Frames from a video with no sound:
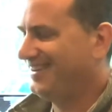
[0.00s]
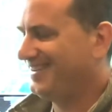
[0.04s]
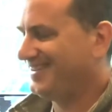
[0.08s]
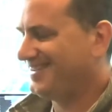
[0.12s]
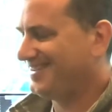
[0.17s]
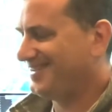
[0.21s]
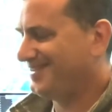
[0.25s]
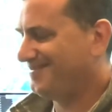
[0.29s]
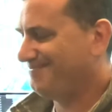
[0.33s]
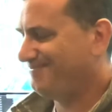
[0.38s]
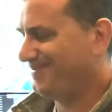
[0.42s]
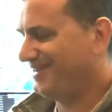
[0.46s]

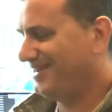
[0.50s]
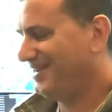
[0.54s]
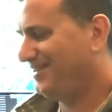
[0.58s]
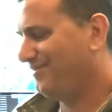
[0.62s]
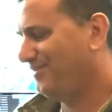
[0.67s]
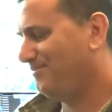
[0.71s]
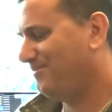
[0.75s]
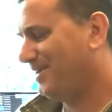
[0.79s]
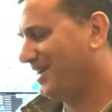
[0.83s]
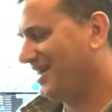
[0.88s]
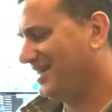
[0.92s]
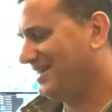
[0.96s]
But if
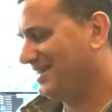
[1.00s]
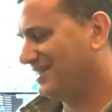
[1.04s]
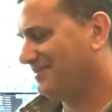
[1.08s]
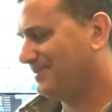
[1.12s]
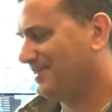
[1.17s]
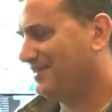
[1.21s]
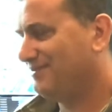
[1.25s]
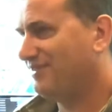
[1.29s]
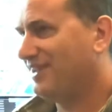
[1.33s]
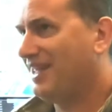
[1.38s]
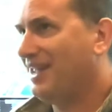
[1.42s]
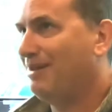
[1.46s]
you buy an
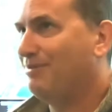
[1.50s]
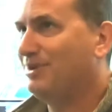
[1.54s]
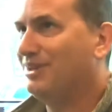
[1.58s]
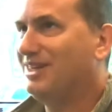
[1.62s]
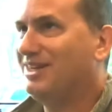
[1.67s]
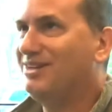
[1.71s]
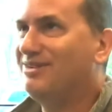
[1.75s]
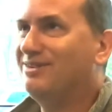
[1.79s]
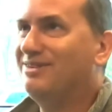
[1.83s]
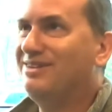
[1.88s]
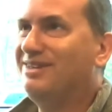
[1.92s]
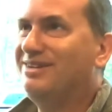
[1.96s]
expensive camera, they
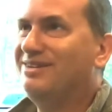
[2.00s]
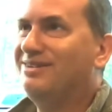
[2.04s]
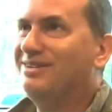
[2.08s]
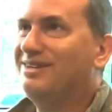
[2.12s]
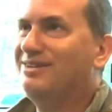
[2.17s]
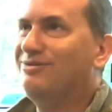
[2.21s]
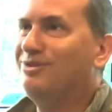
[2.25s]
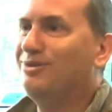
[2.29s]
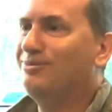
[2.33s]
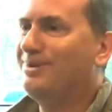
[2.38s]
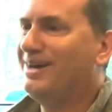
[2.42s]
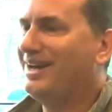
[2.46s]
don't
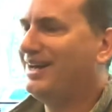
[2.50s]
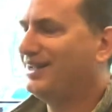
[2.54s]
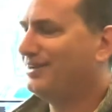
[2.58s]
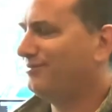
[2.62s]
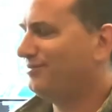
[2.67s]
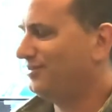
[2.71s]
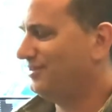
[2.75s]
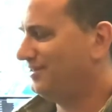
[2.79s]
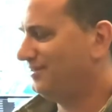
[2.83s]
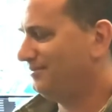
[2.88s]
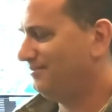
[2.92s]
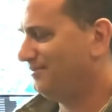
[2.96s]
give you a bag
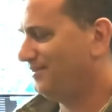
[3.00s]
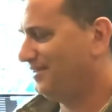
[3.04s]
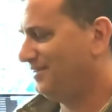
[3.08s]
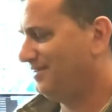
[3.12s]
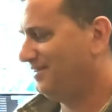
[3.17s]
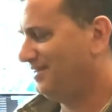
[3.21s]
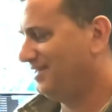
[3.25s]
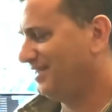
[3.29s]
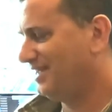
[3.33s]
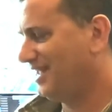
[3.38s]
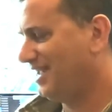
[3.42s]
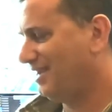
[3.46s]
for
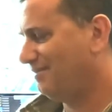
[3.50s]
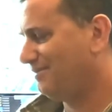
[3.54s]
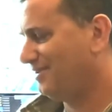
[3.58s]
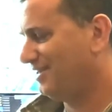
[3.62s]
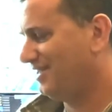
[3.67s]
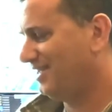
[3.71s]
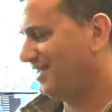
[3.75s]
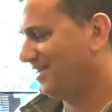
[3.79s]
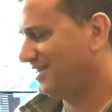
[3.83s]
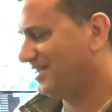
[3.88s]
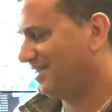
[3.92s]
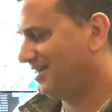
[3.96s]
the camera.
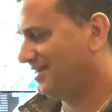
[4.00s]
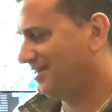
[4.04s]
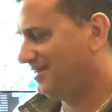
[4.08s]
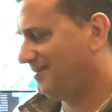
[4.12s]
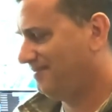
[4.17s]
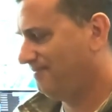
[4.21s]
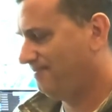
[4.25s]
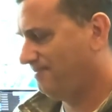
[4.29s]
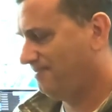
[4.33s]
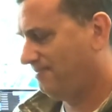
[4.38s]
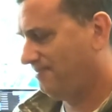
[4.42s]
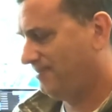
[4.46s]
Yeah,
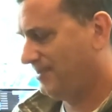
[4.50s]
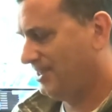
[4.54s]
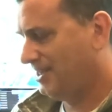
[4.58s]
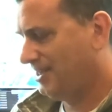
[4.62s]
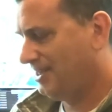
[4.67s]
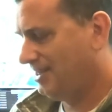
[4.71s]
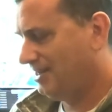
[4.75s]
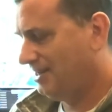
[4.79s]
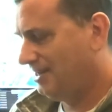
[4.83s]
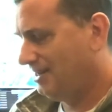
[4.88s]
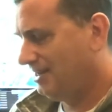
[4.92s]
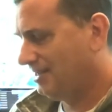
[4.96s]

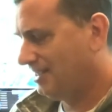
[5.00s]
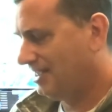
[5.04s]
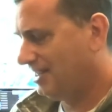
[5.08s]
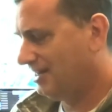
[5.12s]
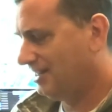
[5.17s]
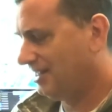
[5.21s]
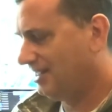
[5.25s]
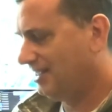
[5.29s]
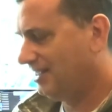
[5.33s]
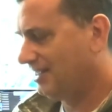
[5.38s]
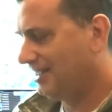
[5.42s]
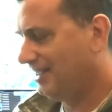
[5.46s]
kind
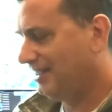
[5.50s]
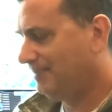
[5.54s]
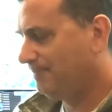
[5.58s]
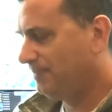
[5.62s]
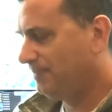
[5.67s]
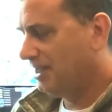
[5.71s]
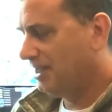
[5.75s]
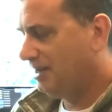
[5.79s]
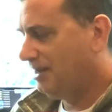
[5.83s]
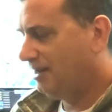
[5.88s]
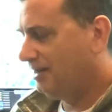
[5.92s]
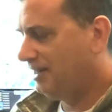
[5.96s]
of geeky.
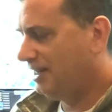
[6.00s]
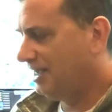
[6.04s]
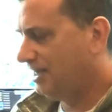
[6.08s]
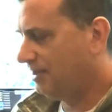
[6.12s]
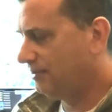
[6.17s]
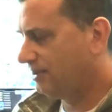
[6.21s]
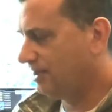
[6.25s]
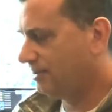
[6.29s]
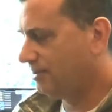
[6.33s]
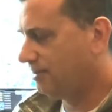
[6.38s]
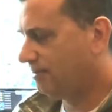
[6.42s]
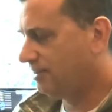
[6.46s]
Now
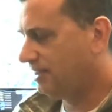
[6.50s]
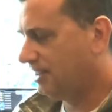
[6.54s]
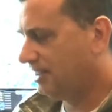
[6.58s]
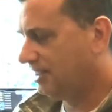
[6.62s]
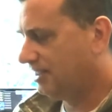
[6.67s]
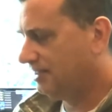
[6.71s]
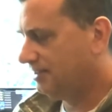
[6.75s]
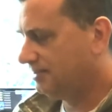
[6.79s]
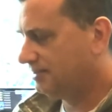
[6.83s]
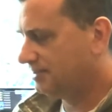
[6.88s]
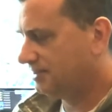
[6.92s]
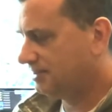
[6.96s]
the other thing
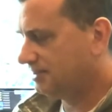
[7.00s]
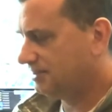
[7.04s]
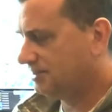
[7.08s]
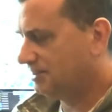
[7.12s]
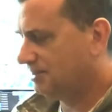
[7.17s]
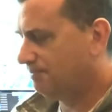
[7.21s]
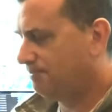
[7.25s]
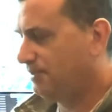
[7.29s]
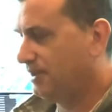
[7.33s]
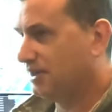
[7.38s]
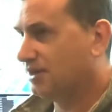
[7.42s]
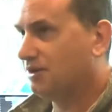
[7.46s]
is this is
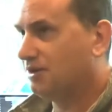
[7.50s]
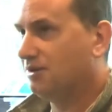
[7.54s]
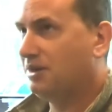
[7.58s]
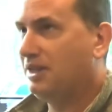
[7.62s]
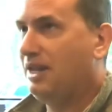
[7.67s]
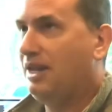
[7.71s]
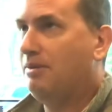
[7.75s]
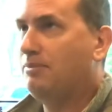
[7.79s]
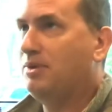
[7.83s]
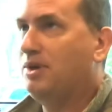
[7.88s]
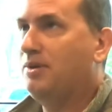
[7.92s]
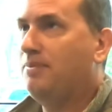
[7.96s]
a bigger
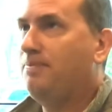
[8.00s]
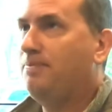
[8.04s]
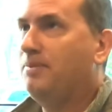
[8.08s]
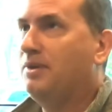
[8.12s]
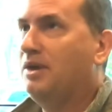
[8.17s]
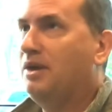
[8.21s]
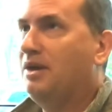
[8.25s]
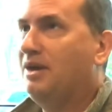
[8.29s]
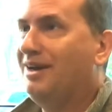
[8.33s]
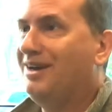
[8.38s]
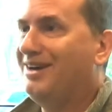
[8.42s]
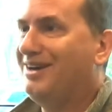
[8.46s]
camera
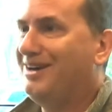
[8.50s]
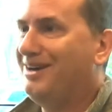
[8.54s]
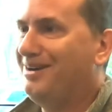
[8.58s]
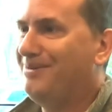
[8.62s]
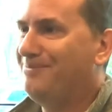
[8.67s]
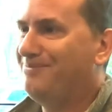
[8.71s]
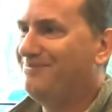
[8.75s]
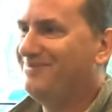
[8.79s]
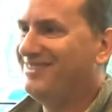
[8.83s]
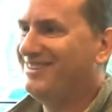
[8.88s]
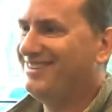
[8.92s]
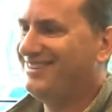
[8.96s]

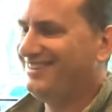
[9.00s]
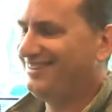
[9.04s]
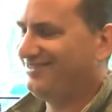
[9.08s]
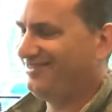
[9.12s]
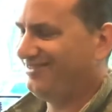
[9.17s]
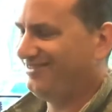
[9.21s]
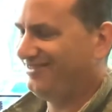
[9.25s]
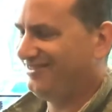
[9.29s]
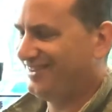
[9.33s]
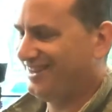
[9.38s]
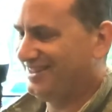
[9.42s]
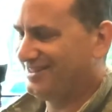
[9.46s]

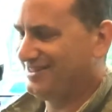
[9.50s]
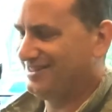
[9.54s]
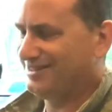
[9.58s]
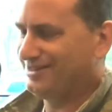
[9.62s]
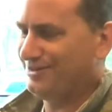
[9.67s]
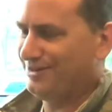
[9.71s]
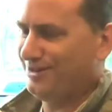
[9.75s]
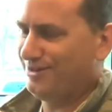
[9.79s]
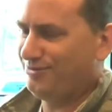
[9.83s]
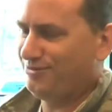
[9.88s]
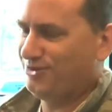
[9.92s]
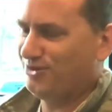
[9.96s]
because it's
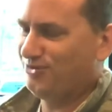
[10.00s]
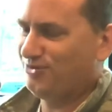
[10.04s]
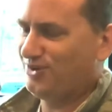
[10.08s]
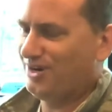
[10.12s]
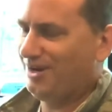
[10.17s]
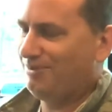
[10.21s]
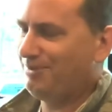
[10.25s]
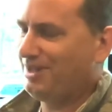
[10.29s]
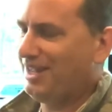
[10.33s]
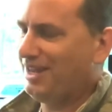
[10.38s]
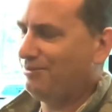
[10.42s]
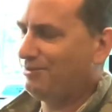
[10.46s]
a full
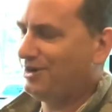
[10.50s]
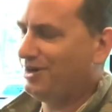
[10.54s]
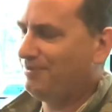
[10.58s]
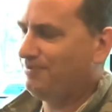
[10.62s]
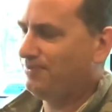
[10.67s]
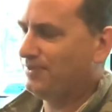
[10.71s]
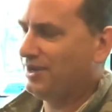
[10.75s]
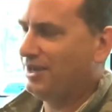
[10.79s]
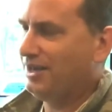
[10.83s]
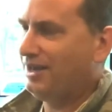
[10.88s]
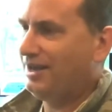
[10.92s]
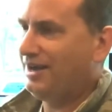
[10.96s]
frame camera.
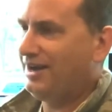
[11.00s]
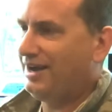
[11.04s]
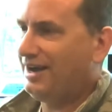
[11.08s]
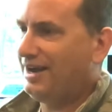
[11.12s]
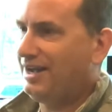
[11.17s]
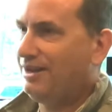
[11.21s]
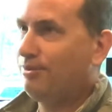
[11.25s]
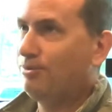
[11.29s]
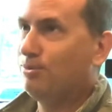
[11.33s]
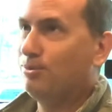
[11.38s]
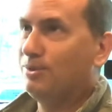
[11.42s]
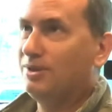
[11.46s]
I
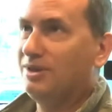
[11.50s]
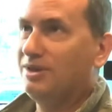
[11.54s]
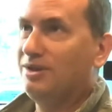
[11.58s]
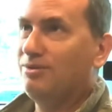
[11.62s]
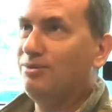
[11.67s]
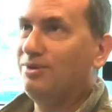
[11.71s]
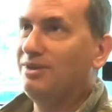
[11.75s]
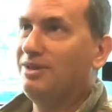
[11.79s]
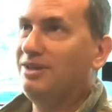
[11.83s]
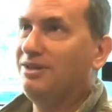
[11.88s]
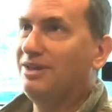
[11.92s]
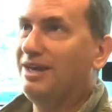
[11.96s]
really,
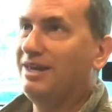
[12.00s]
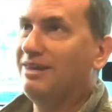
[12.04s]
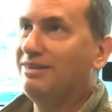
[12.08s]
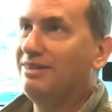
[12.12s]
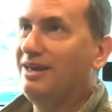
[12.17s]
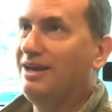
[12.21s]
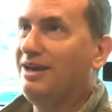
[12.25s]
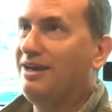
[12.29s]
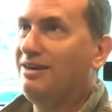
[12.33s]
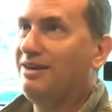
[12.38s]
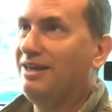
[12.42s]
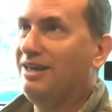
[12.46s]
really like
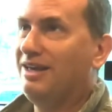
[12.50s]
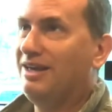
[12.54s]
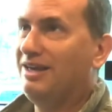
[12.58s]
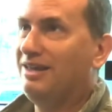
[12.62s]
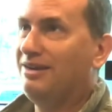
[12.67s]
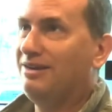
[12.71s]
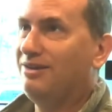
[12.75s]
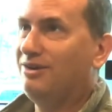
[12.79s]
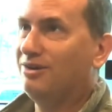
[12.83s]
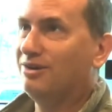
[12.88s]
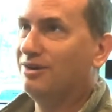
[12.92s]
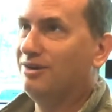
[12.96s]
that,
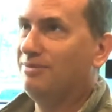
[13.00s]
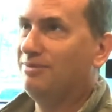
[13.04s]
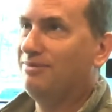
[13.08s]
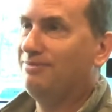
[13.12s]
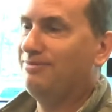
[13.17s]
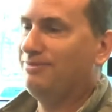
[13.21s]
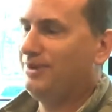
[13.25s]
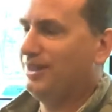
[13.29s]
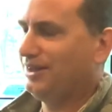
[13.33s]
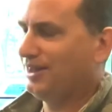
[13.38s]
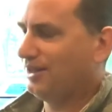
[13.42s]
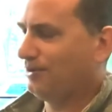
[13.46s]
and you're going to
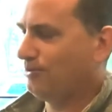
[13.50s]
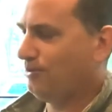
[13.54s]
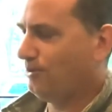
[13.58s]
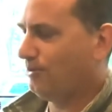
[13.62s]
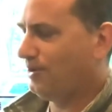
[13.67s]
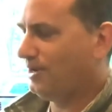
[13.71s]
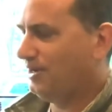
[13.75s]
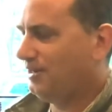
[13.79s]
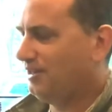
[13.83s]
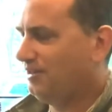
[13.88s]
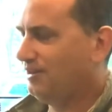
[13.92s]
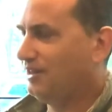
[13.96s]
be like, well,
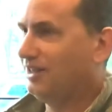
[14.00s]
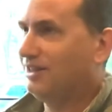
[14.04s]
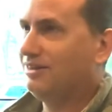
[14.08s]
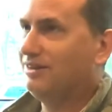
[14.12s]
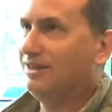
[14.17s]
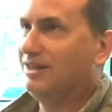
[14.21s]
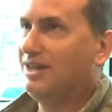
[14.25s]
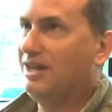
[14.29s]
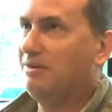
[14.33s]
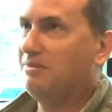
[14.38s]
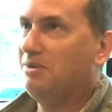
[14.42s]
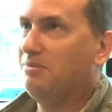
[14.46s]
why do you like the
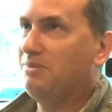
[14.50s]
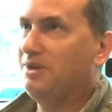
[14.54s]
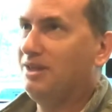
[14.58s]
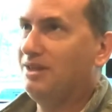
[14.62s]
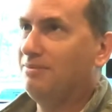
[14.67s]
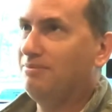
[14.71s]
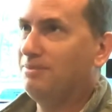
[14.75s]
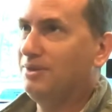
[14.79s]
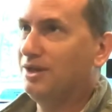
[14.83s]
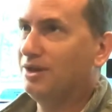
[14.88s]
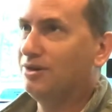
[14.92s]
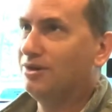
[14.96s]
camera
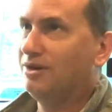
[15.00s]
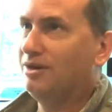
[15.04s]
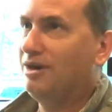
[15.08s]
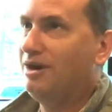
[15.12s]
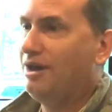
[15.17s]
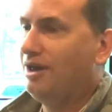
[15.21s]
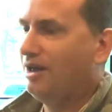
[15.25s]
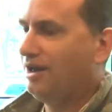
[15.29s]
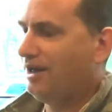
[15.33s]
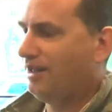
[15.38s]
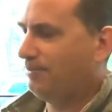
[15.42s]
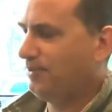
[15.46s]
being bigger?
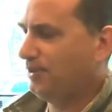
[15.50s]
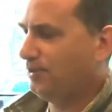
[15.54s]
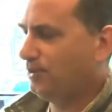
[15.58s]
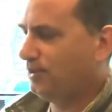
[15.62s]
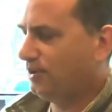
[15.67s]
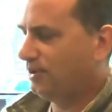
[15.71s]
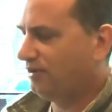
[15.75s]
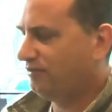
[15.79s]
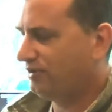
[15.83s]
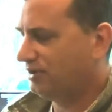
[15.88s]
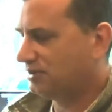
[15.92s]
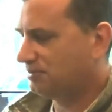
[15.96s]
I mean, well,
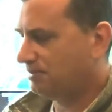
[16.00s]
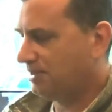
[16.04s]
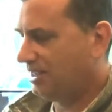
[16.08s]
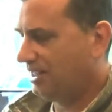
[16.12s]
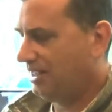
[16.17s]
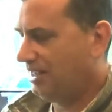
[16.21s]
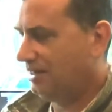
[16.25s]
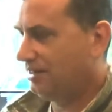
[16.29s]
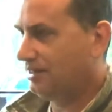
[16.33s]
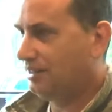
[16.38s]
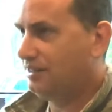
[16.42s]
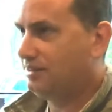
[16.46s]
it fits in my
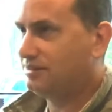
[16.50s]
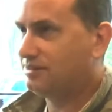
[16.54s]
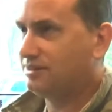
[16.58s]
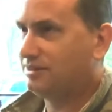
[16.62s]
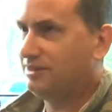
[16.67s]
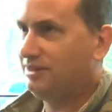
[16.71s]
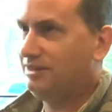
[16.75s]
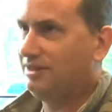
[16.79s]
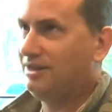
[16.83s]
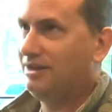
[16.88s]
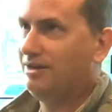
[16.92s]
hand nicely.